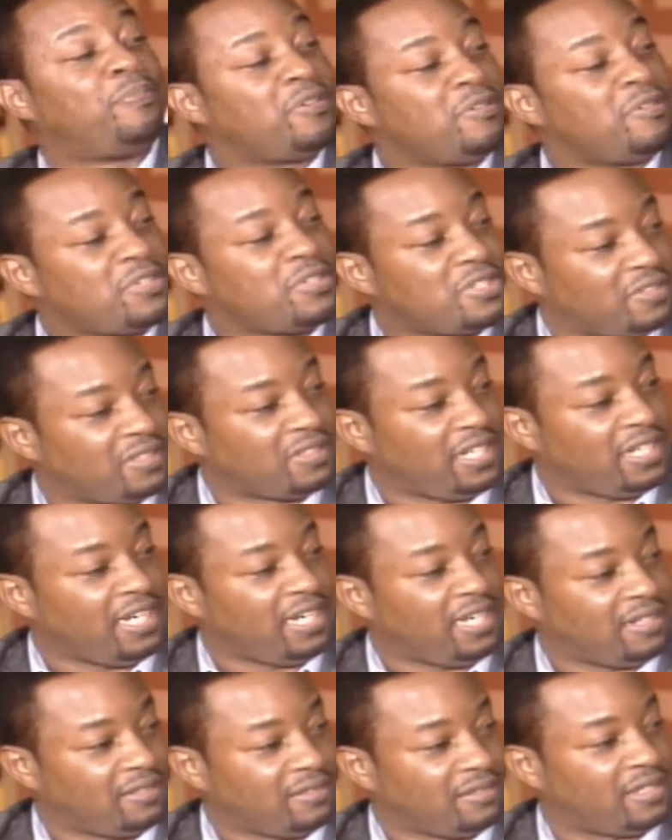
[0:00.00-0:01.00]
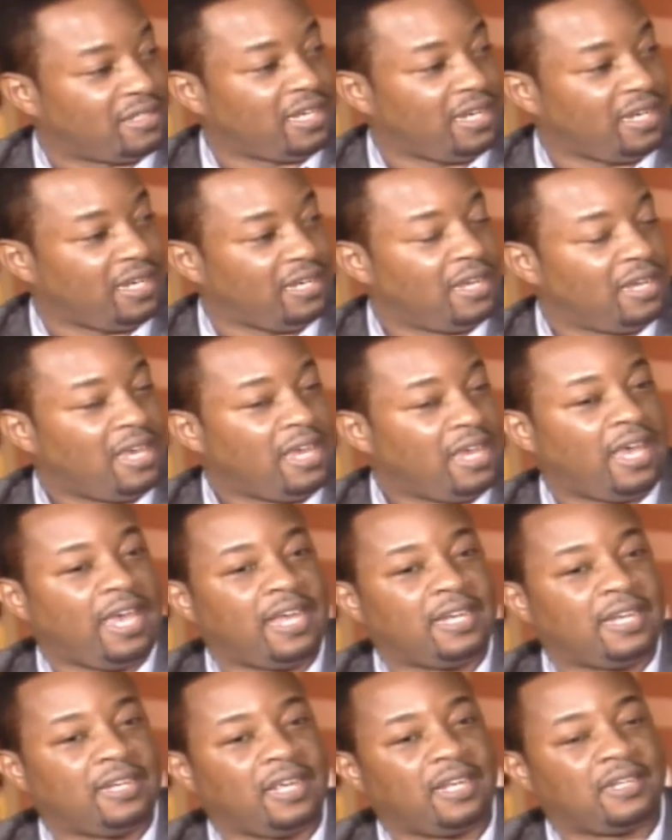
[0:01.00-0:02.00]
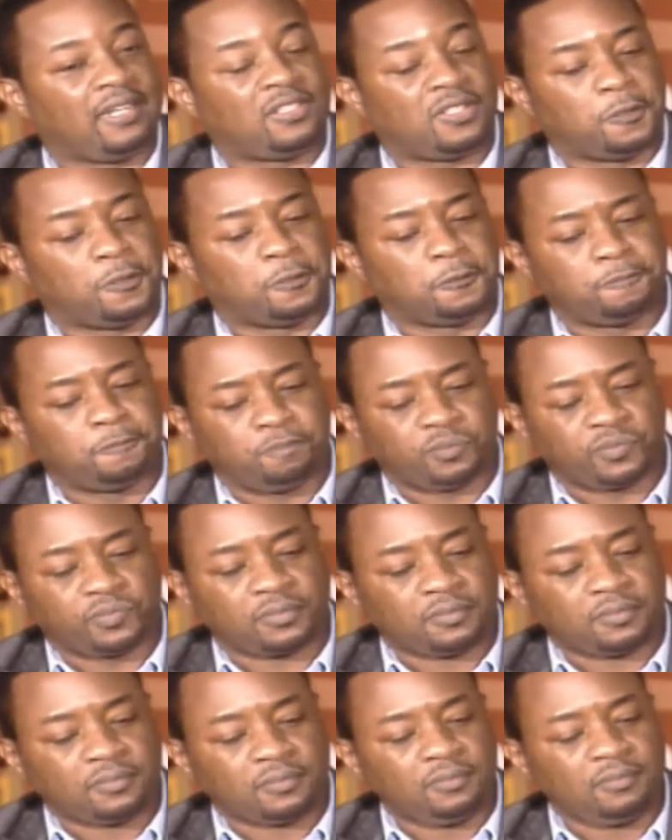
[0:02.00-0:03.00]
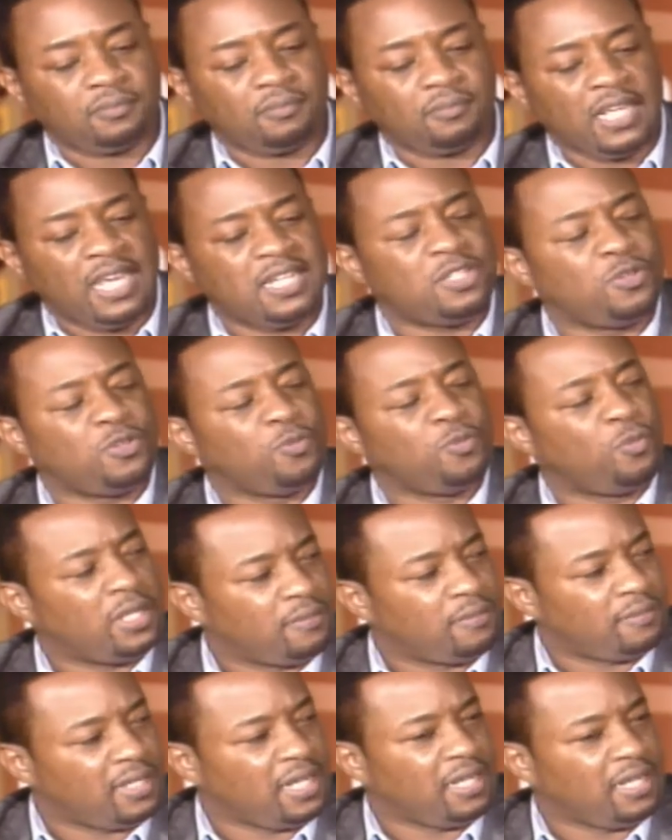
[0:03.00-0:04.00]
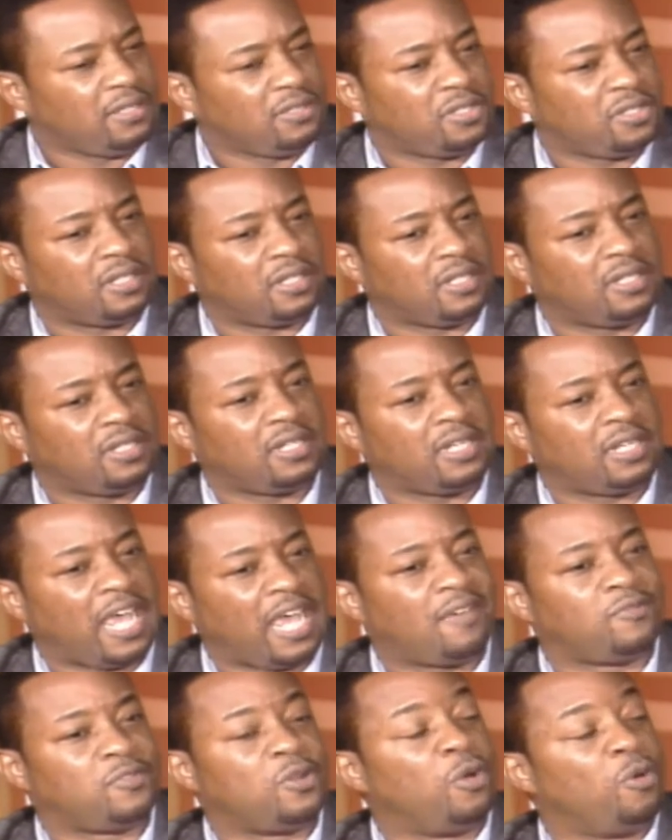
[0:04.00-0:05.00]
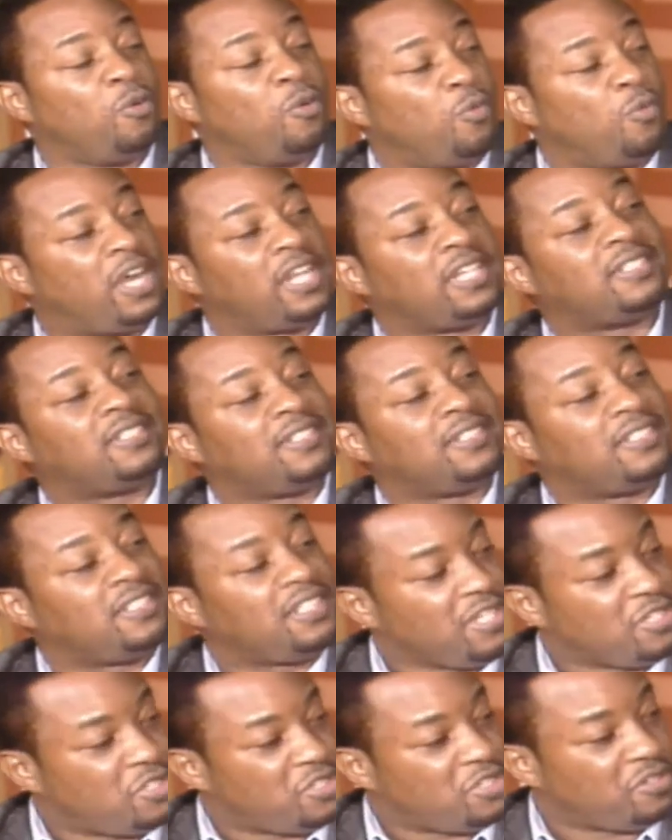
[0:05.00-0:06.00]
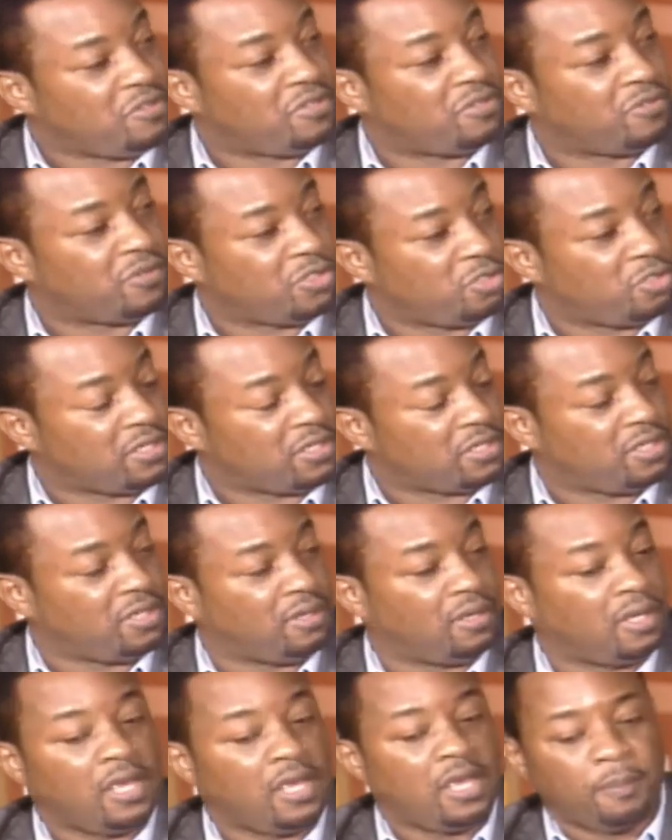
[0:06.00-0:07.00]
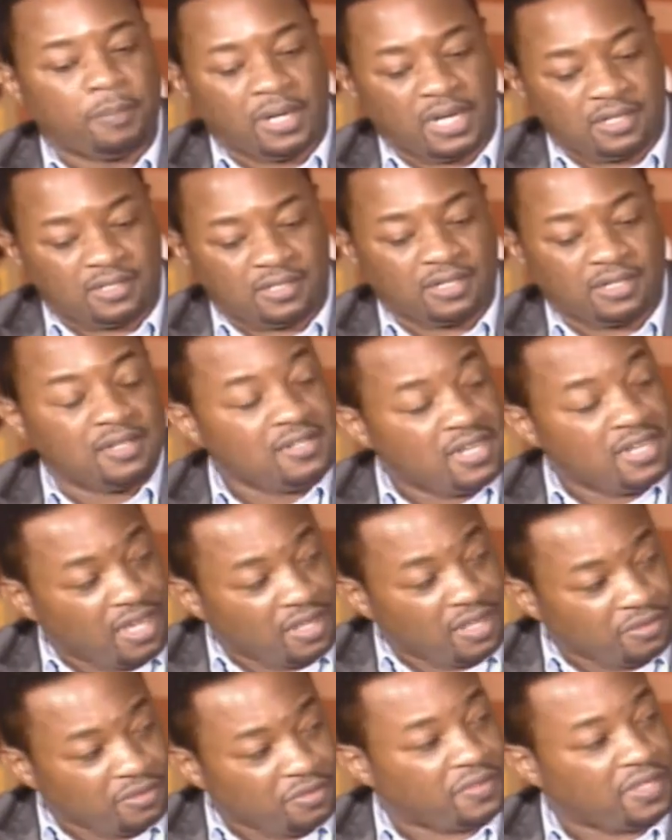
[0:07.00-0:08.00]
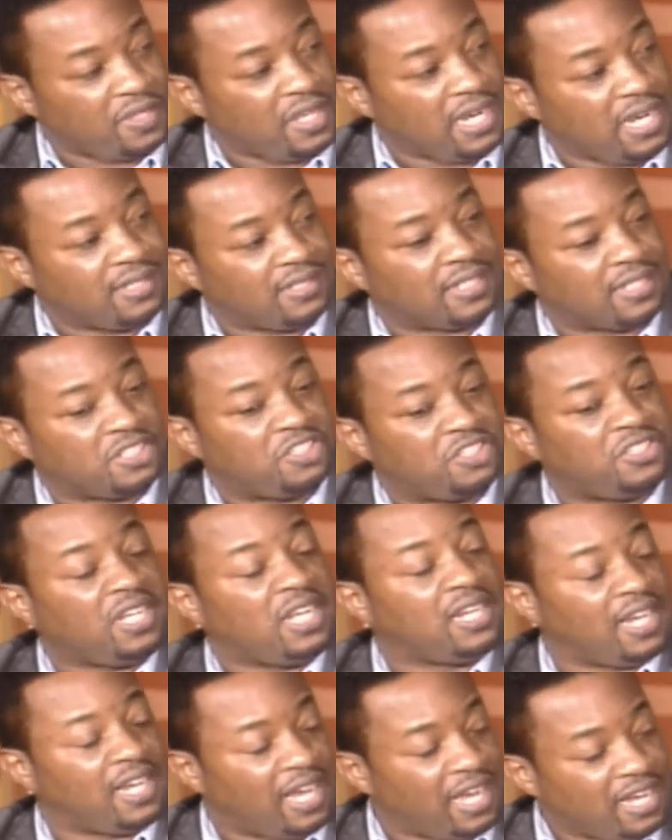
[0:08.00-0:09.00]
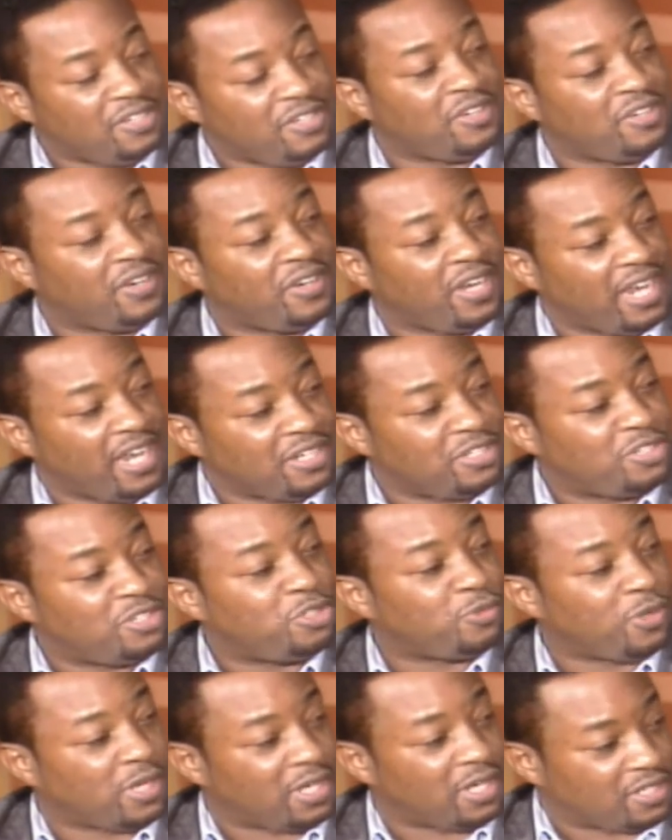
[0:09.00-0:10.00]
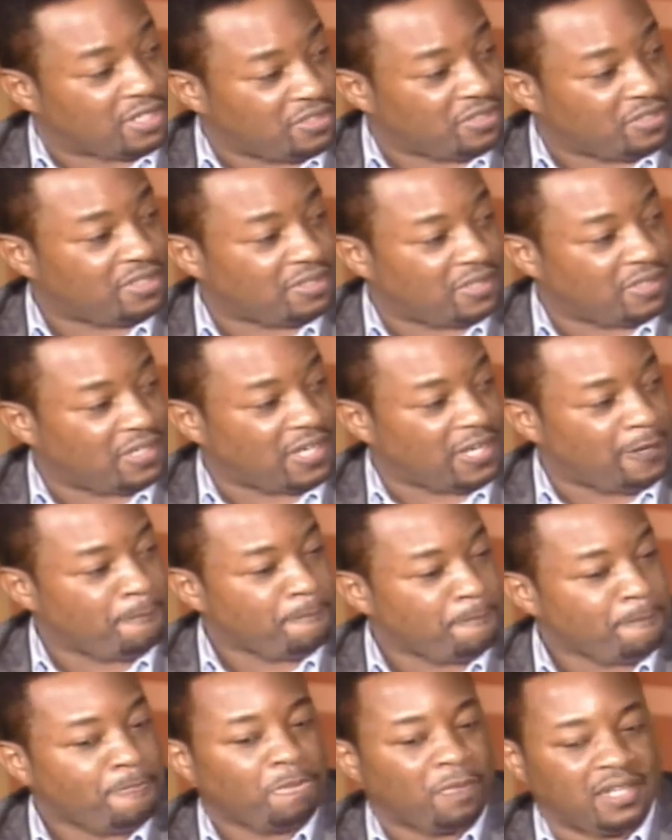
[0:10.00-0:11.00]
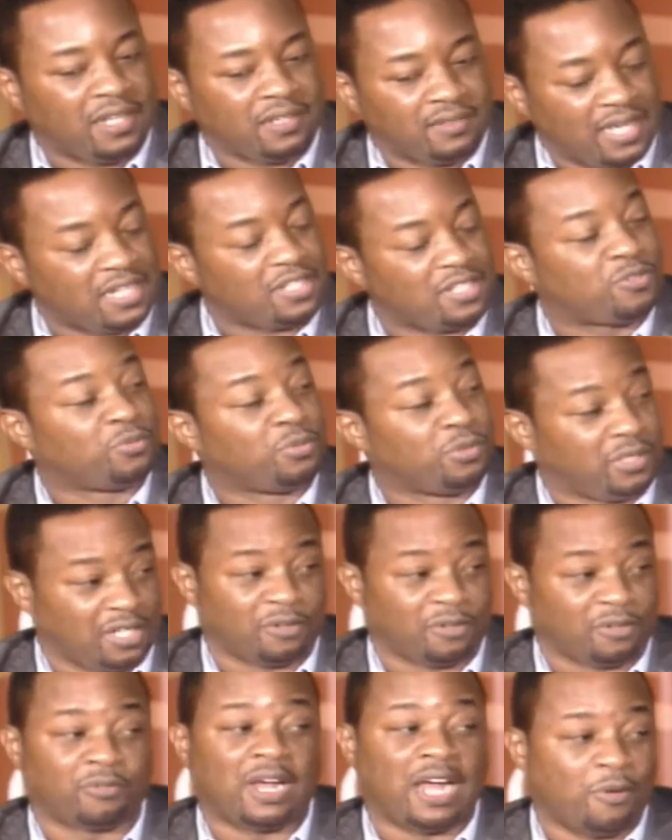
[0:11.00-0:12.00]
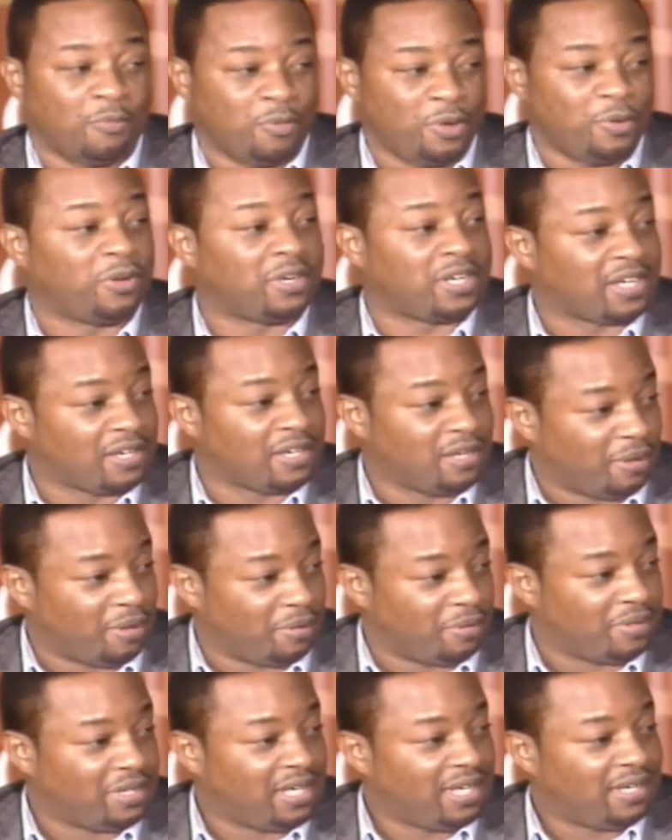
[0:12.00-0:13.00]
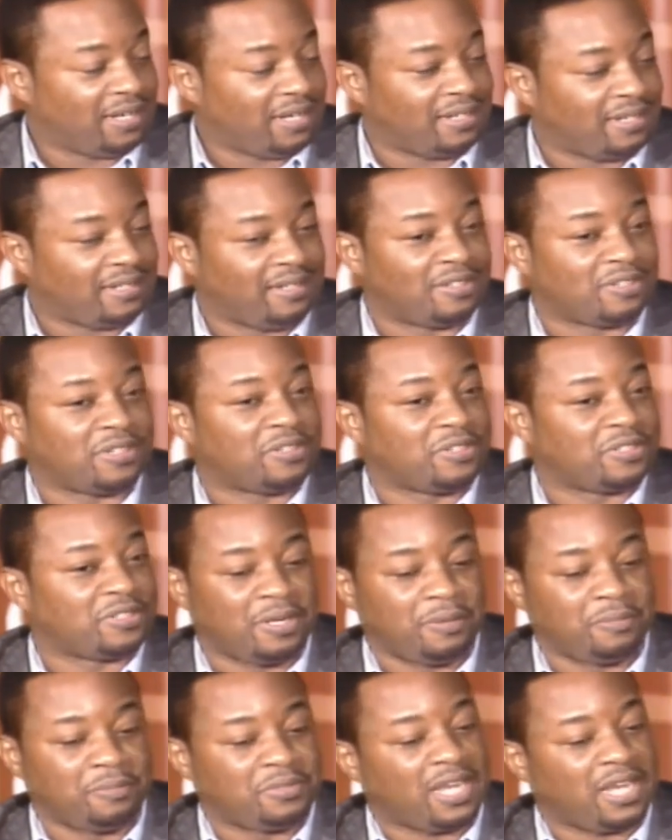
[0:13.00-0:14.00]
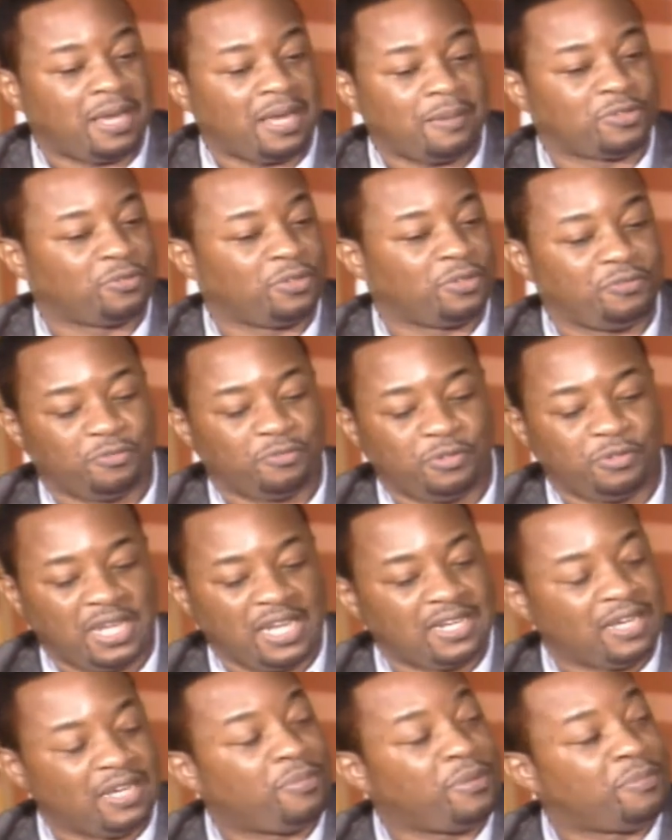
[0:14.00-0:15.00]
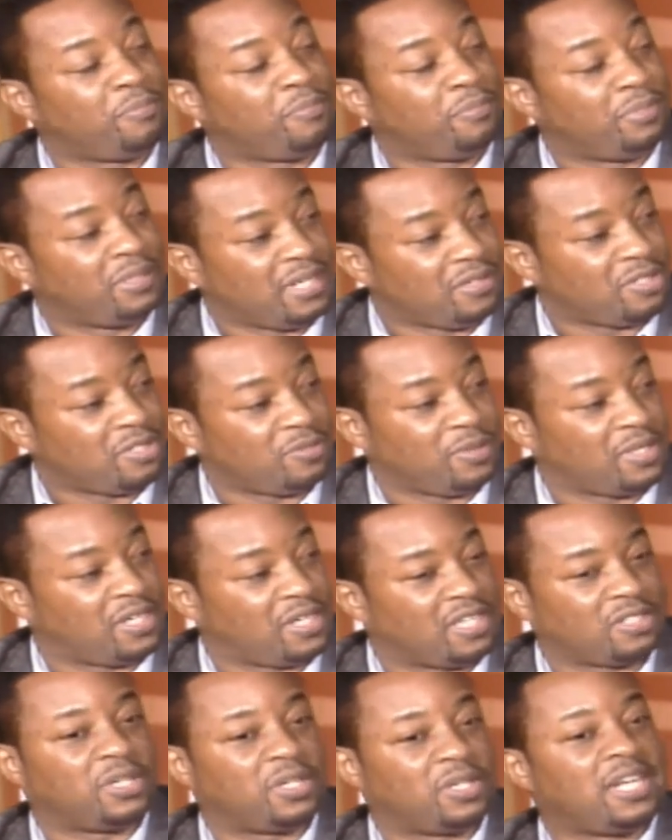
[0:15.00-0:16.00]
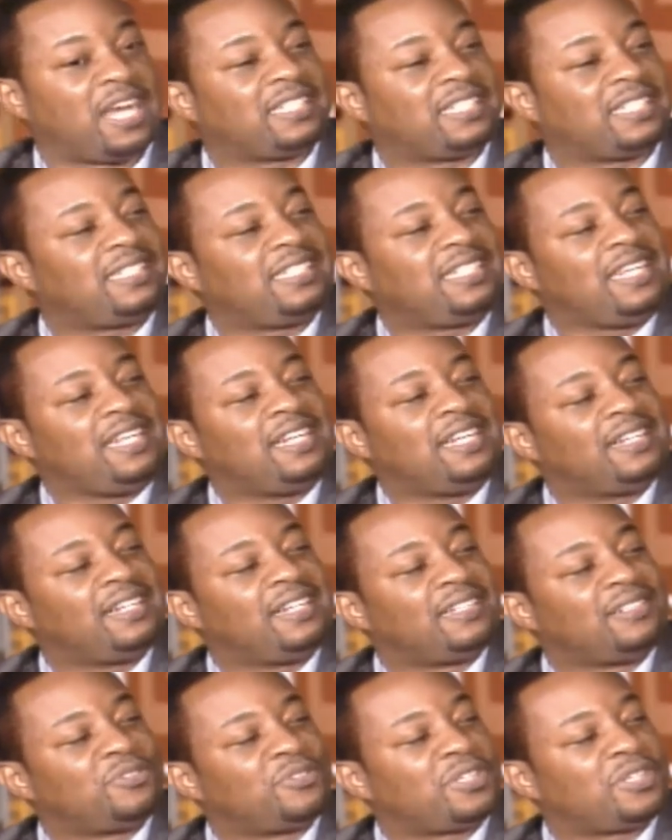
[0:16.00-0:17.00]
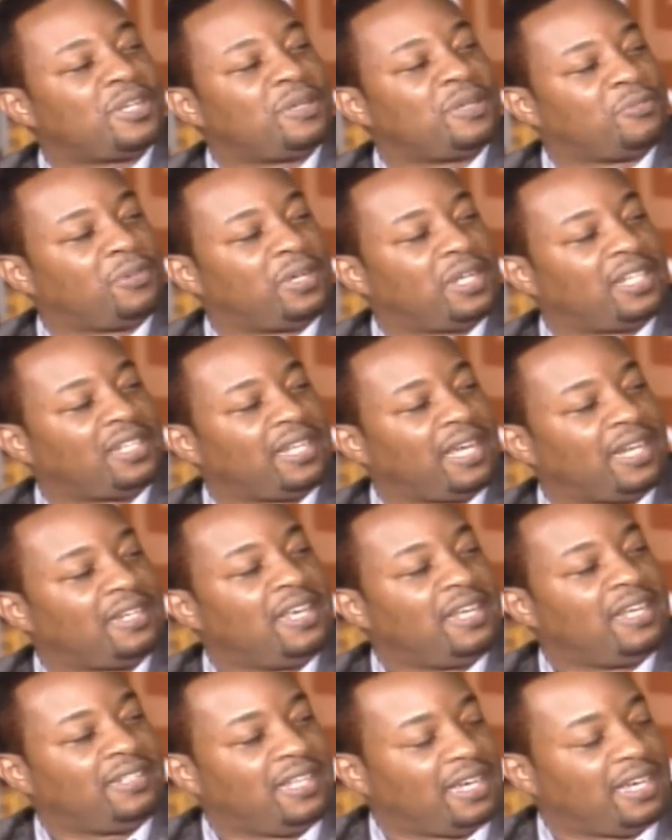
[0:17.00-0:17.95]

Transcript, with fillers: personally. Oh my God. Okay. Yes. And, and so it's one thing to have no one to teach you to yeah. instruct you but it's another thing to sit under instructors okay mm -hmm. and that's really the route we want to go uh, right. uh, there there's sometimes we, we end up in blunders because mm -hmm. we're mm-hmm. not seated under someone that okay.